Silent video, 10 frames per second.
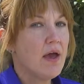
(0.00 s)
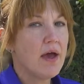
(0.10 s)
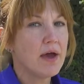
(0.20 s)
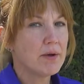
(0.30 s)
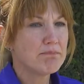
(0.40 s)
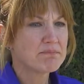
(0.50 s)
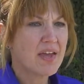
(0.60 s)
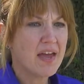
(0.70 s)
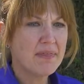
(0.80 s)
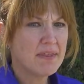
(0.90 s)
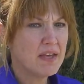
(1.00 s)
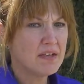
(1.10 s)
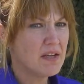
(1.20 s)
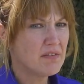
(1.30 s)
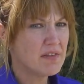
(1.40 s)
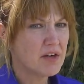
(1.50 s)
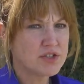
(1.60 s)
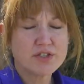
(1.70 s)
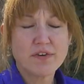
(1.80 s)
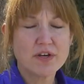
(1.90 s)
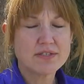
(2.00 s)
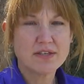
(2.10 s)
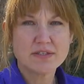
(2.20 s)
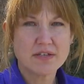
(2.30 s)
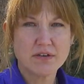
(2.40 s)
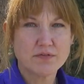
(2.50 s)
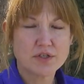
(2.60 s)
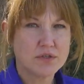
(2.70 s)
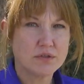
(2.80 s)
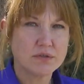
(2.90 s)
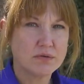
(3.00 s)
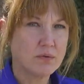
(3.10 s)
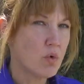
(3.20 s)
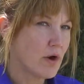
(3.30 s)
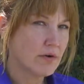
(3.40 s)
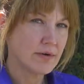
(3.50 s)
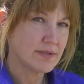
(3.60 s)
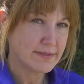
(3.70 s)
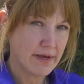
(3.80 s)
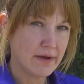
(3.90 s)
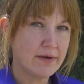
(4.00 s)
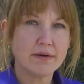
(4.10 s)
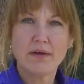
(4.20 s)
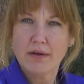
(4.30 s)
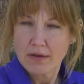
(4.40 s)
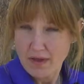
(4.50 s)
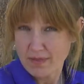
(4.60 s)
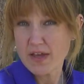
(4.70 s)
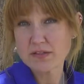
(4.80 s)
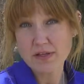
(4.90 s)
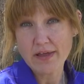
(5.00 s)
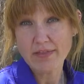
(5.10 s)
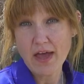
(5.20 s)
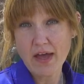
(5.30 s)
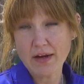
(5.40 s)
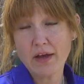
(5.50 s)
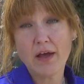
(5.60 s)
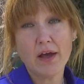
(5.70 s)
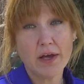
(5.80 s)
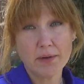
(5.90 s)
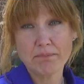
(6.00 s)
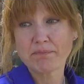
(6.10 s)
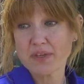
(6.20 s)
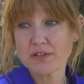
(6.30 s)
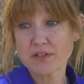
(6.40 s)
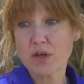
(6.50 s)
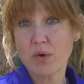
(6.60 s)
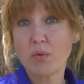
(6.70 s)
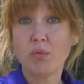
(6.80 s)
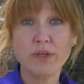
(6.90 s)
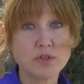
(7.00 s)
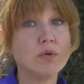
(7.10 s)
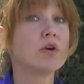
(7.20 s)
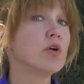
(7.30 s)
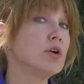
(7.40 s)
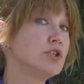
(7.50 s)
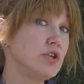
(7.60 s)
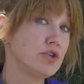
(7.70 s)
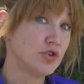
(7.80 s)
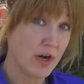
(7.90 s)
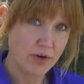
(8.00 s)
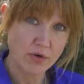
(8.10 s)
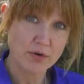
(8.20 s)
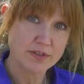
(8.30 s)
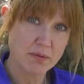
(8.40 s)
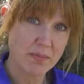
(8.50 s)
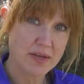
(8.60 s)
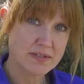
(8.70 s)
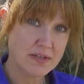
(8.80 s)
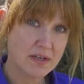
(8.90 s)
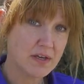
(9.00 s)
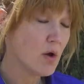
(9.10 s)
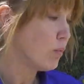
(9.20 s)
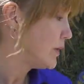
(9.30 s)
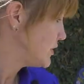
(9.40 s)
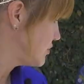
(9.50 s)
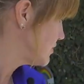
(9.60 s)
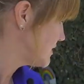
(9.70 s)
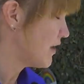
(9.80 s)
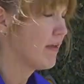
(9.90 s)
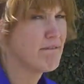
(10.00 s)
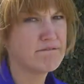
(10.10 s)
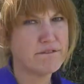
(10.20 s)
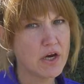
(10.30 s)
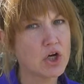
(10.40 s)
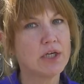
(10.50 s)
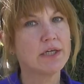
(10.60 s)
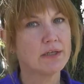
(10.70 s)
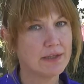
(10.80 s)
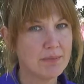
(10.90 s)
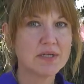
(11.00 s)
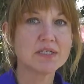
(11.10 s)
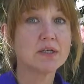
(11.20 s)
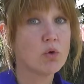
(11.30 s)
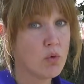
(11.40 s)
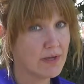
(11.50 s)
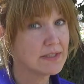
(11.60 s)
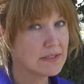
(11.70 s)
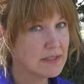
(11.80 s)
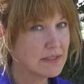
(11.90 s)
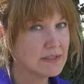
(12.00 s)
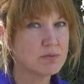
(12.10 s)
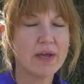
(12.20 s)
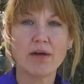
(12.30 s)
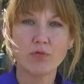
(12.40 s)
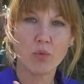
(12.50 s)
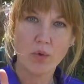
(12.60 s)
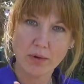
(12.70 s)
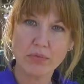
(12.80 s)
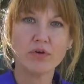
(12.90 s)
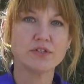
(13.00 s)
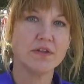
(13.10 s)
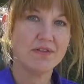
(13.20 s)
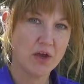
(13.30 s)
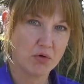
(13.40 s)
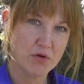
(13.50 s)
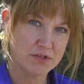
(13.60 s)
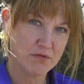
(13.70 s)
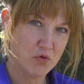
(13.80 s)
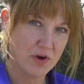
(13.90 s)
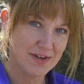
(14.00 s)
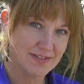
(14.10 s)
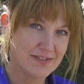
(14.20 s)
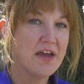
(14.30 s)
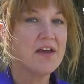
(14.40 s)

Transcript: Um, and then they're just very sensitive to water and sun and things like that. Um, so we do encourage you to try to grow some by seed. We do sell very limited quantities. We have one person that grows it for us.